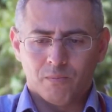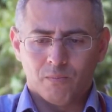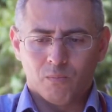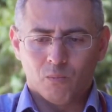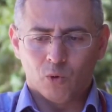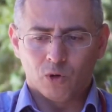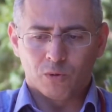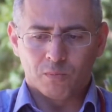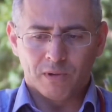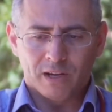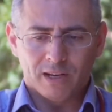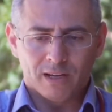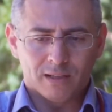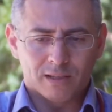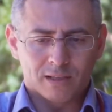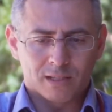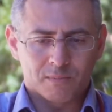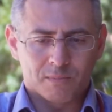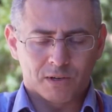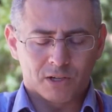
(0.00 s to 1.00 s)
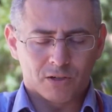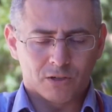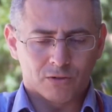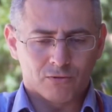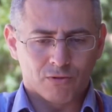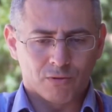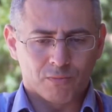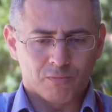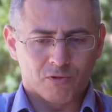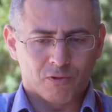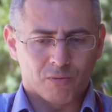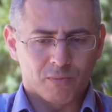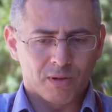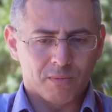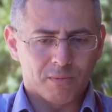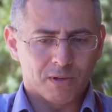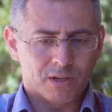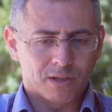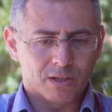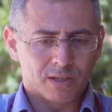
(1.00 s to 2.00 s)
what made it a special trip for me,
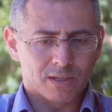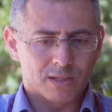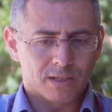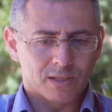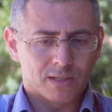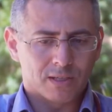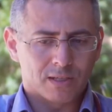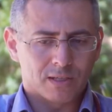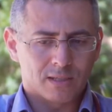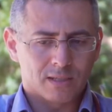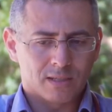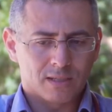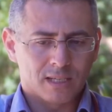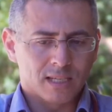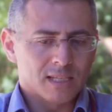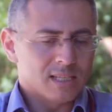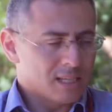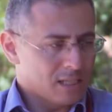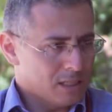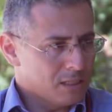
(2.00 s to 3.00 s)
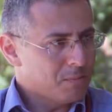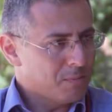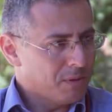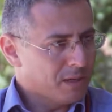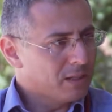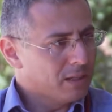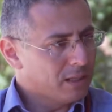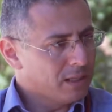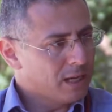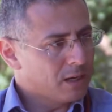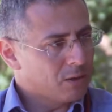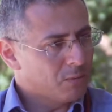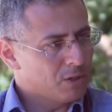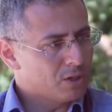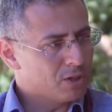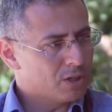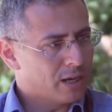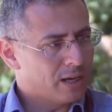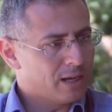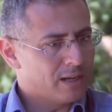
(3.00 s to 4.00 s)
because since I speak the
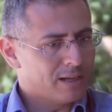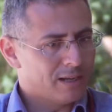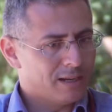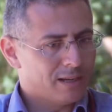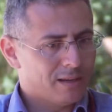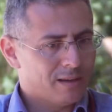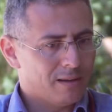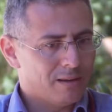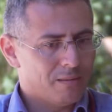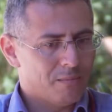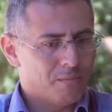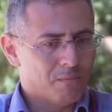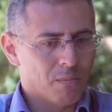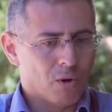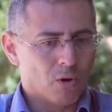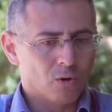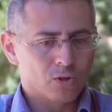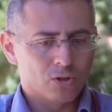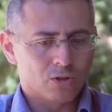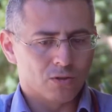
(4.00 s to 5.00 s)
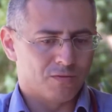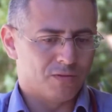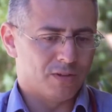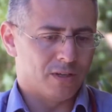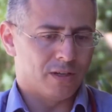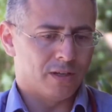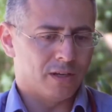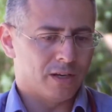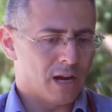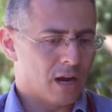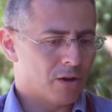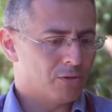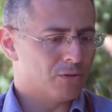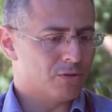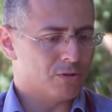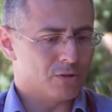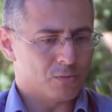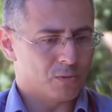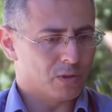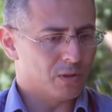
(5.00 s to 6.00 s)
language, most of the
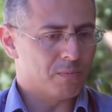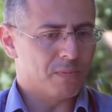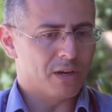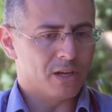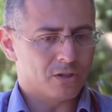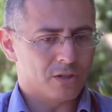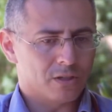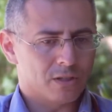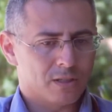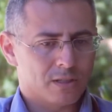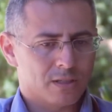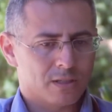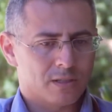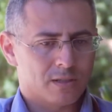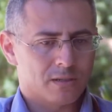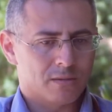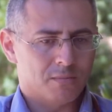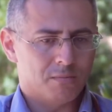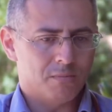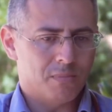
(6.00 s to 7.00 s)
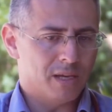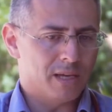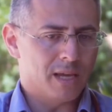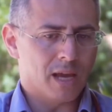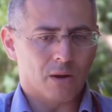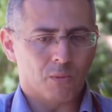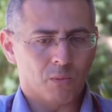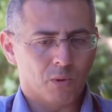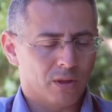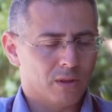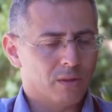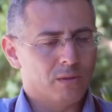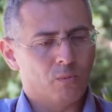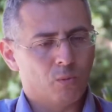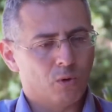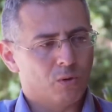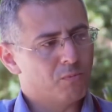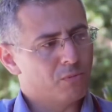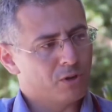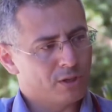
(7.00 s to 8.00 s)
encounters with the patients began with
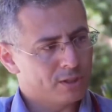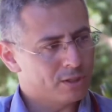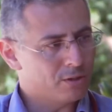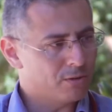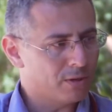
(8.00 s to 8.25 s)
what brings you